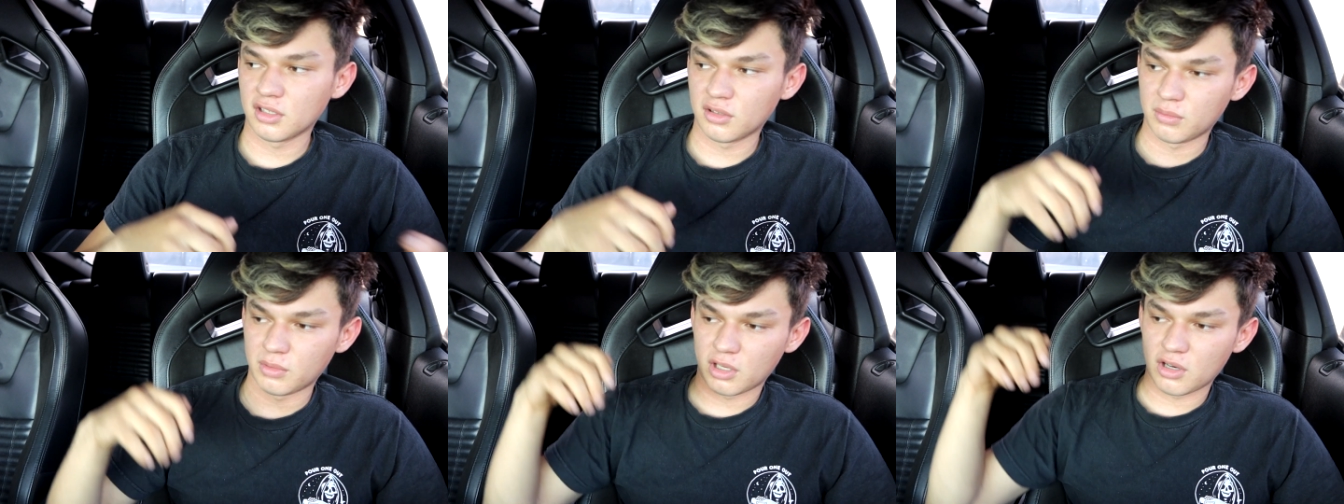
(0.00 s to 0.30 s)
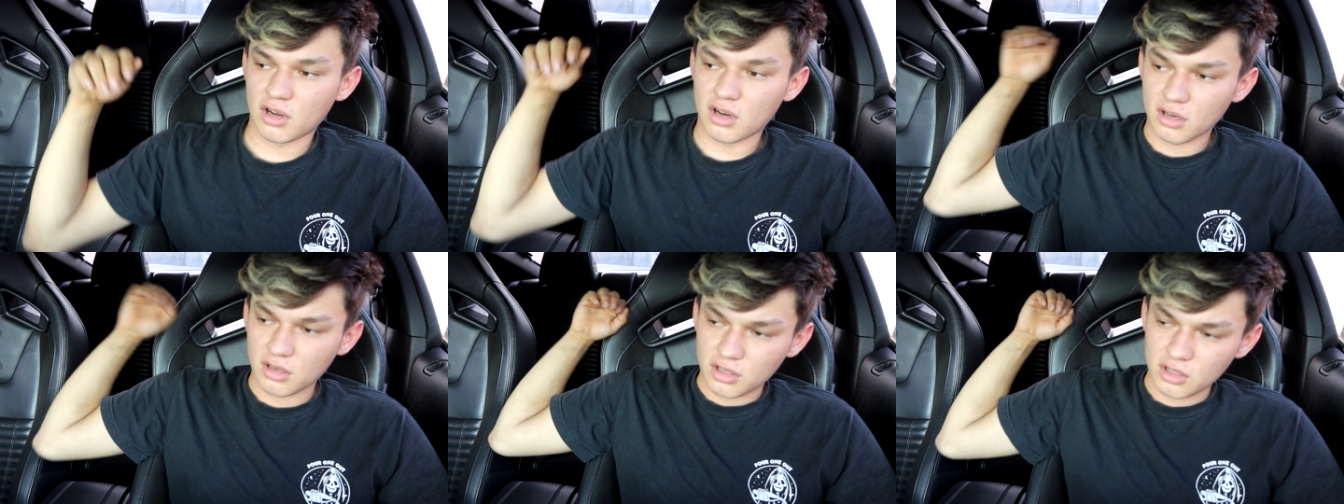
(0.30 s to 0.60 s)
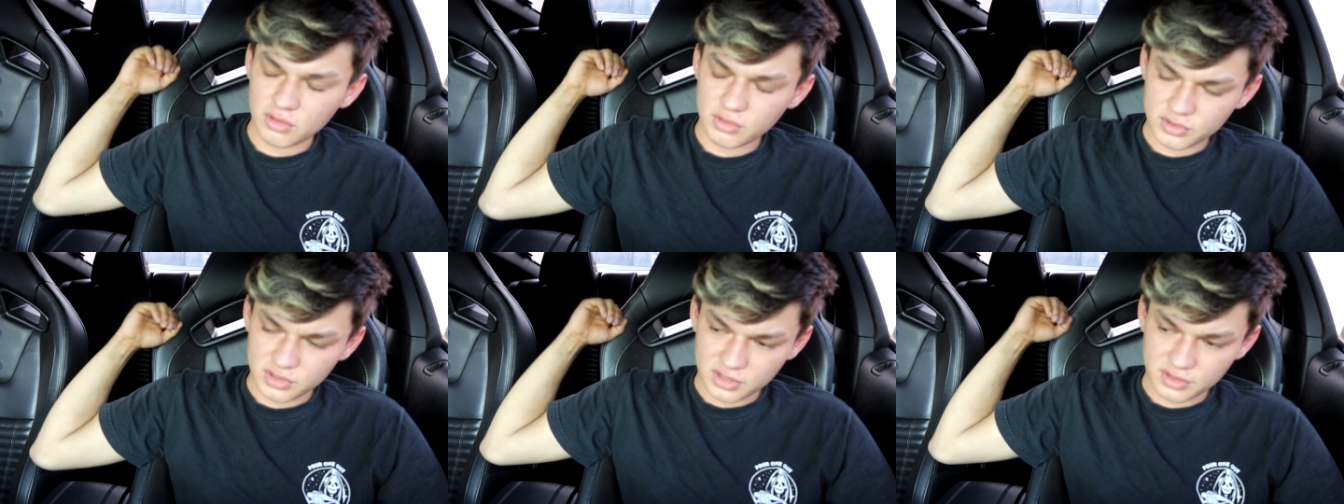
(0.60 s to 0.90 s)
the
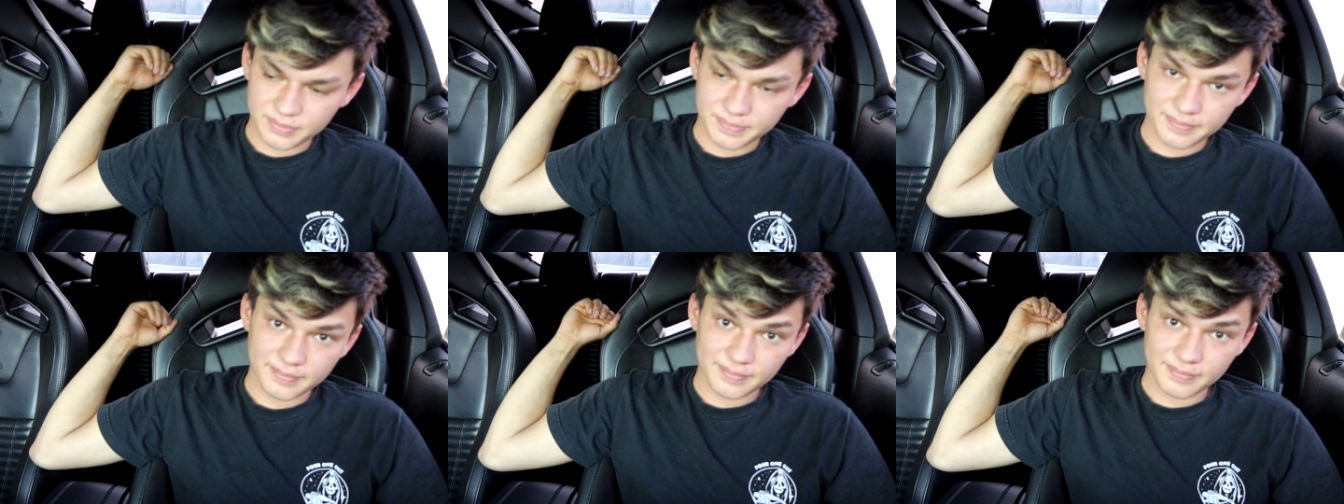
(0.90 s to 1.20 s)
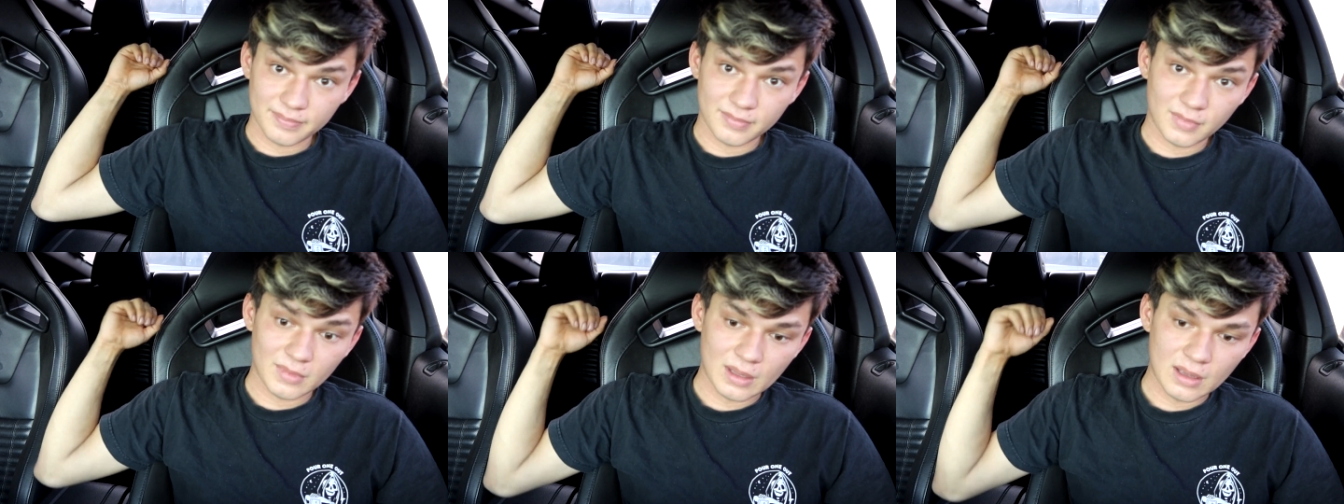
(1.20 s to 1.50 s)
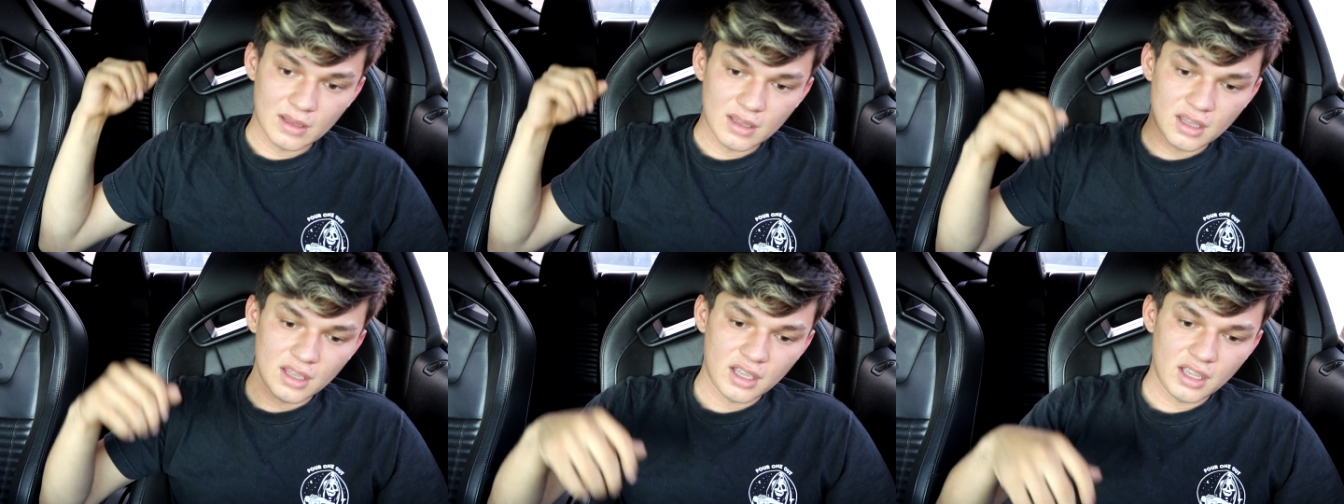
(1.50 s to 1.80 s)
Recaros,
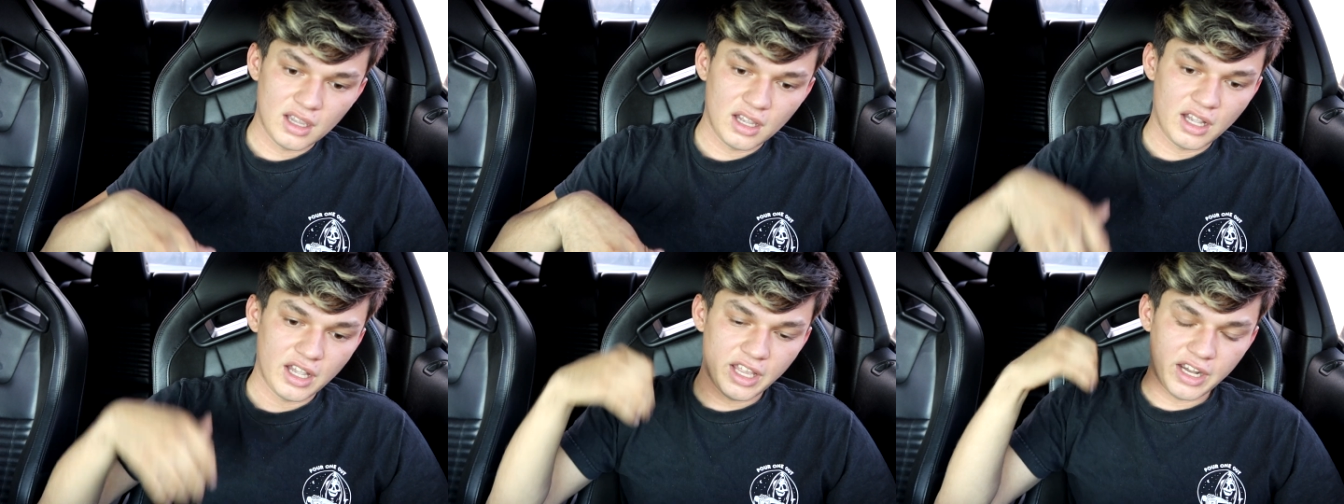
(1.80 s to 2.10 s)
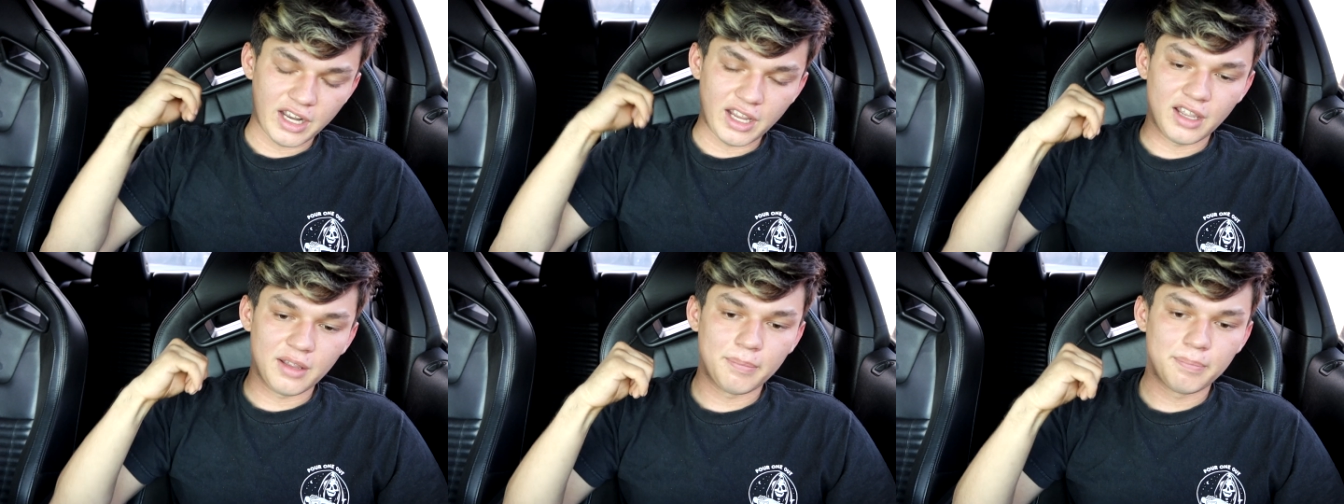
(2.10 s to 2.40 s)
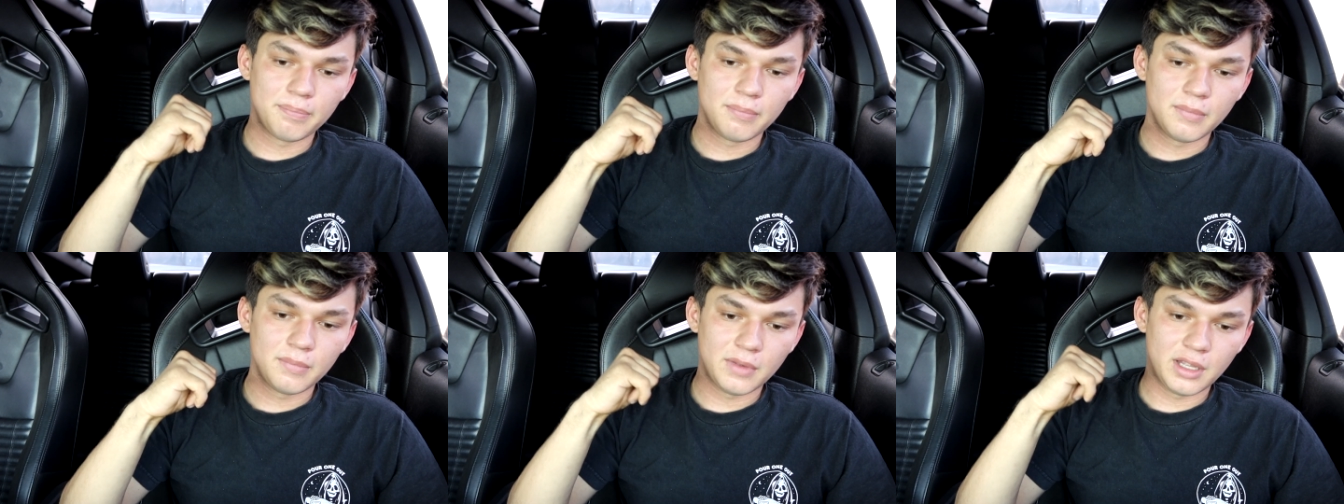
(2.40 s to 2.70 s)
and I
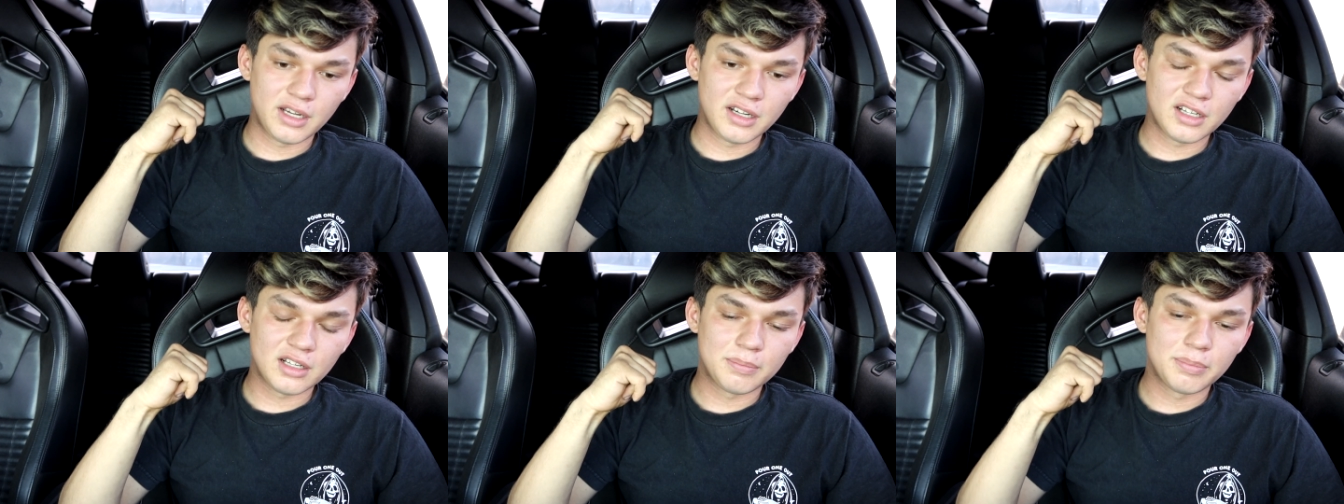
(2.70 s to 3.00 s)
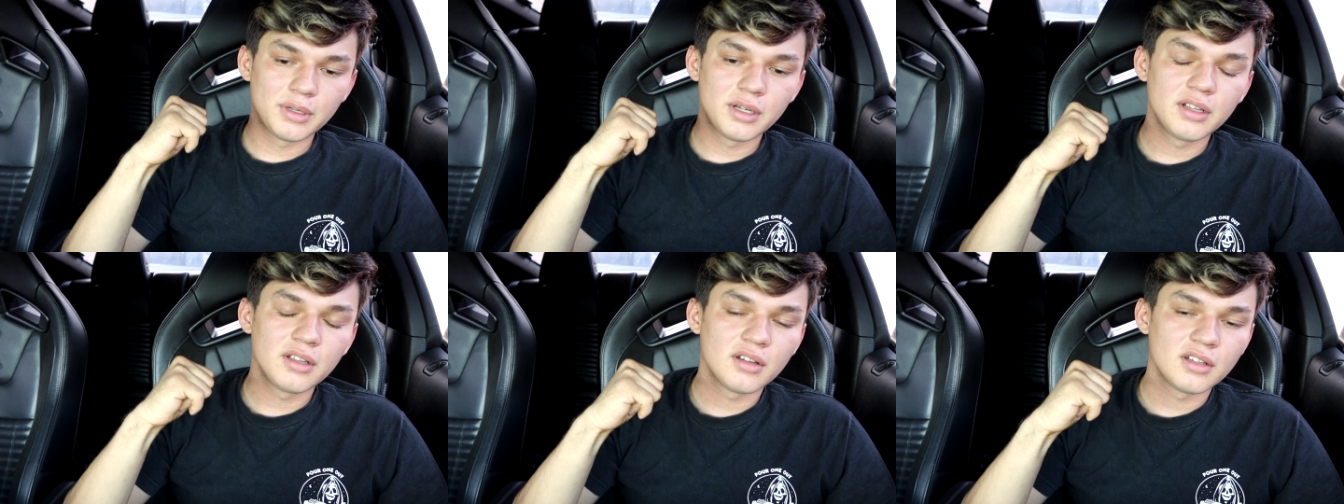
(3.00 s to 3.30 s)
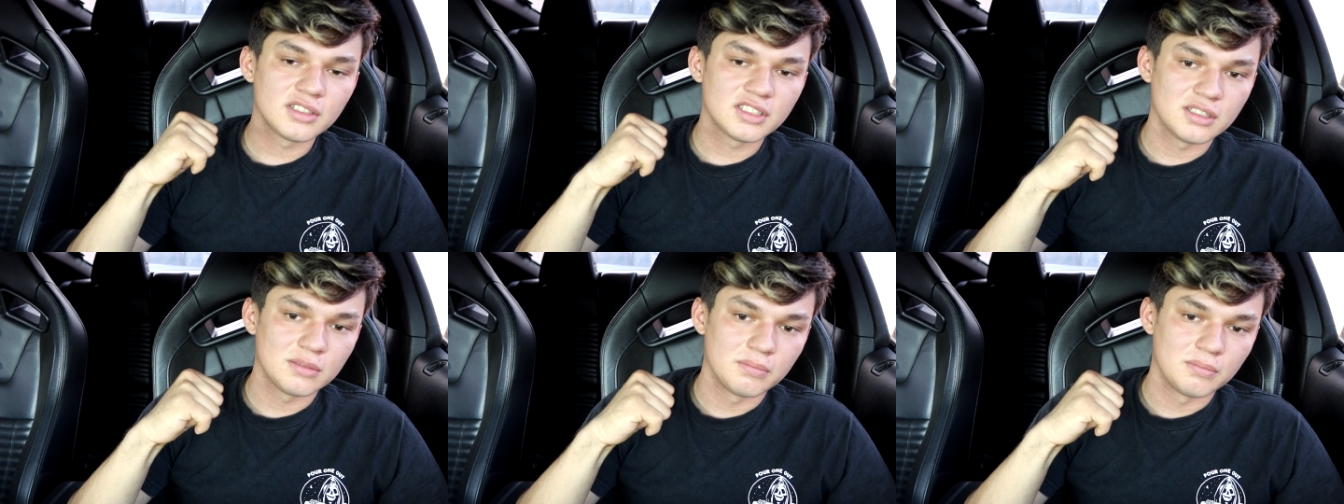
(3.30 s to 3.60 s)
ended up putting
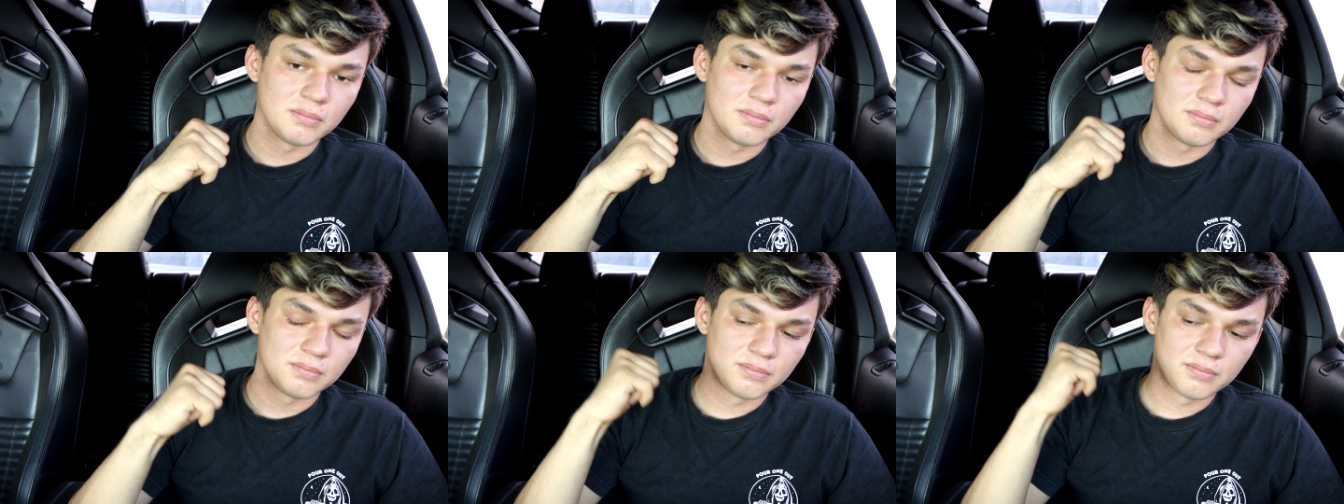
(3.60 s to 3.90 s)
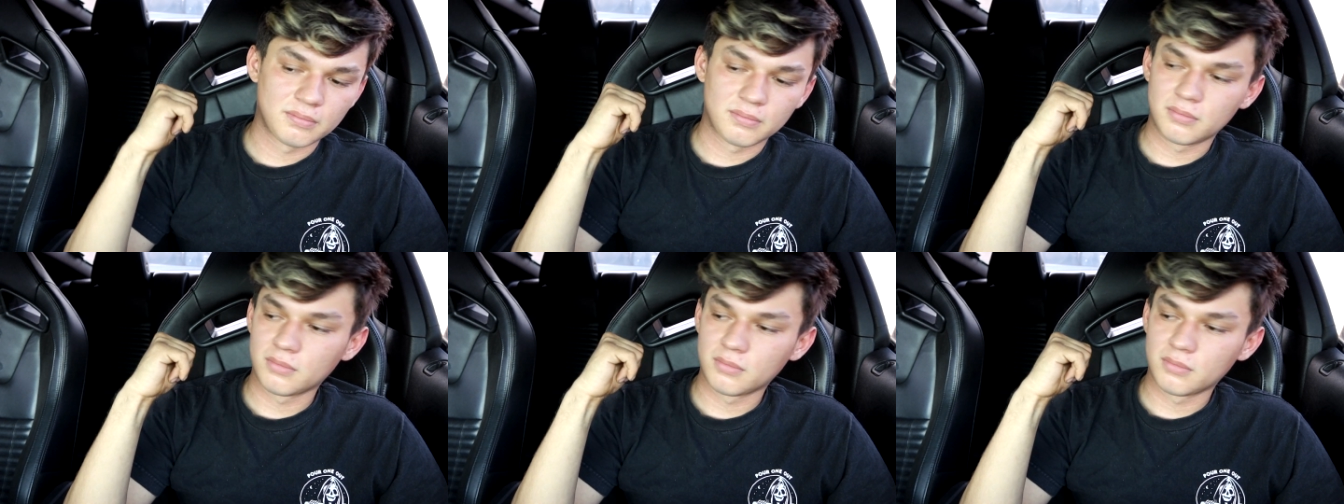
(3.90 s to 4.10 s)
on some